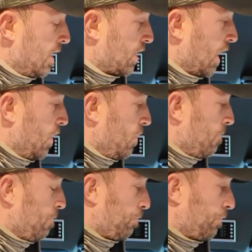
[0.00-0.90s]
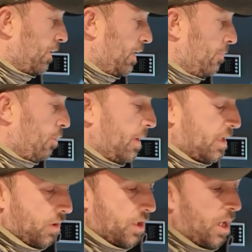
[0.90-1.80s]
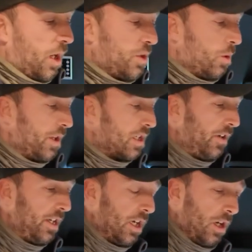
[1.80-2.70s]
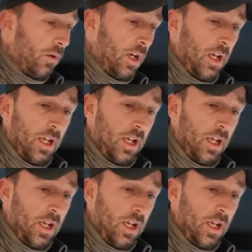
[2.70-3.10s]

So you probably saw the title of this video.